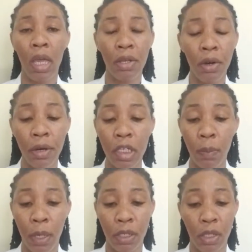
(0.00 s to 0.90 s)

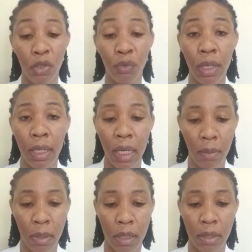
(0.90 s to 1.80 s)
Encourage patients to read
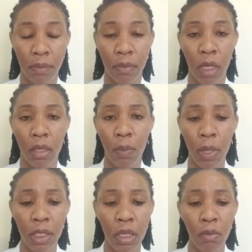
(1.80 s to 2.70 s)
labels. The
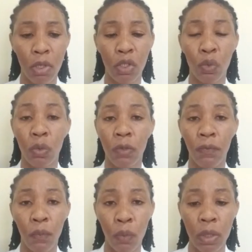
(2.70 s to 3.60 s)
patient must choose
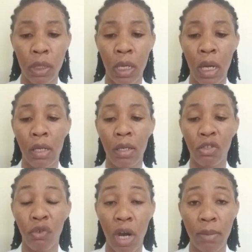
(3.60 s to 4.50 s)
foods
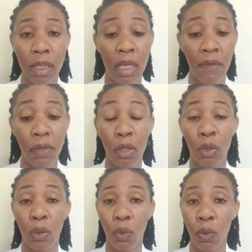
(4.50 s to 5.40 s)
described as
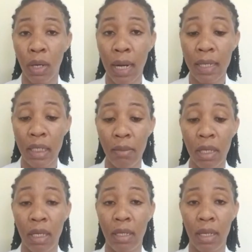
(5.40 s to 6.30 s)
having low
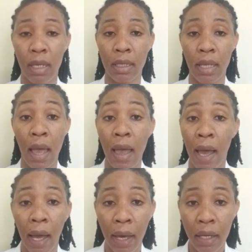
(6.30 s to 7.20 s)
glycemic index,
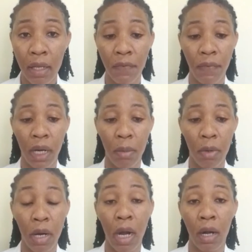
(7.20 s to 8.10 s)
high in
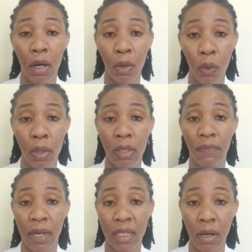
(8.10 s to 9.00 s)
fiber, and low in
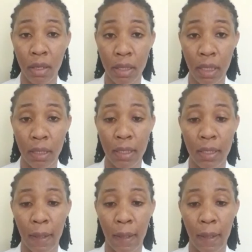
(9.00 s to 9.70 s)
fat content.